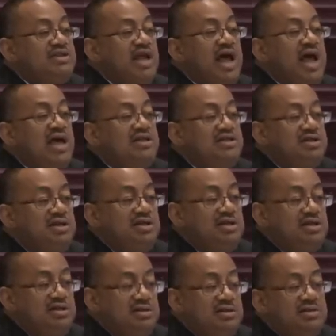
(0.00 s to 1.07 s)
Ashton
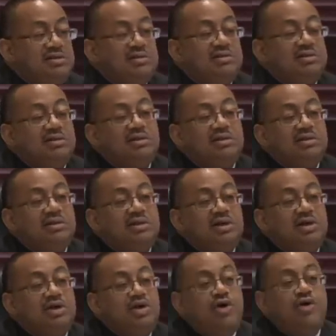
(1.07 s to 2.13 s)
the
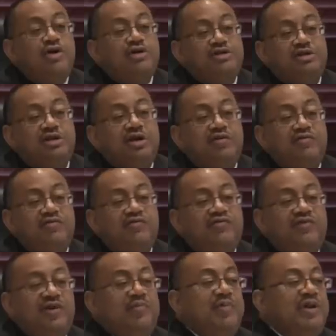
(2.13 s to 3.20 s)
courtesy of
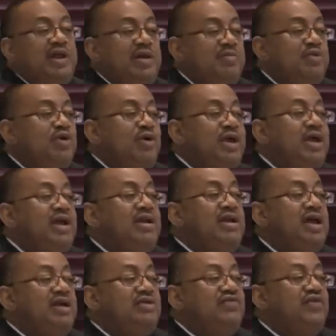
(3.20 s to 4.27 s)
flipping him your
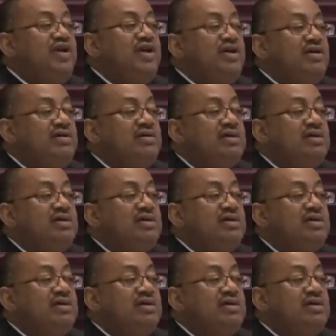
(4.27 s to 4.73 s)
index finger.